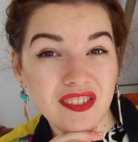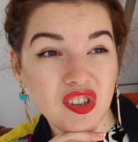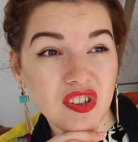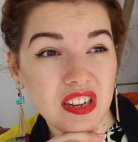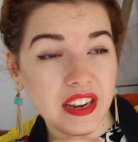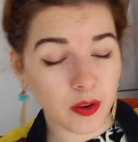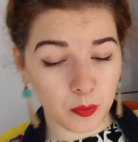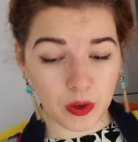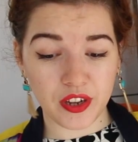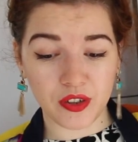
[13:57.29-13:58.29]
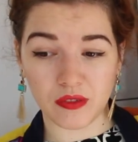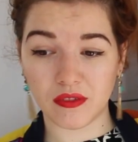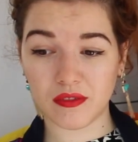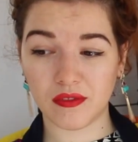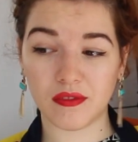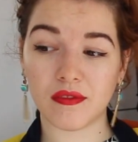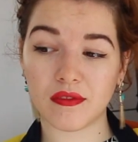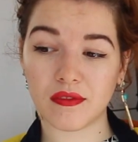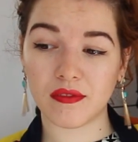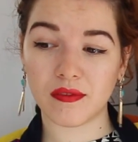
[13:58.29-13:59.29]
is just like, whoa,
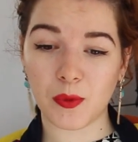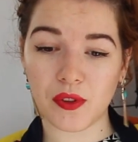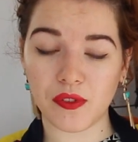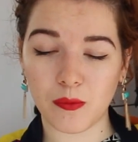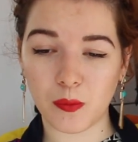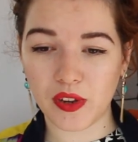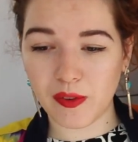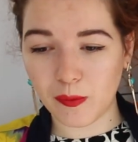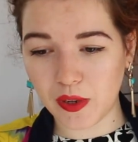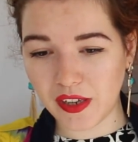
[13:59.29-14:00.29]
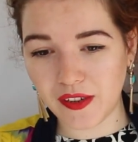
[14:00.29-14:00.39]
what are you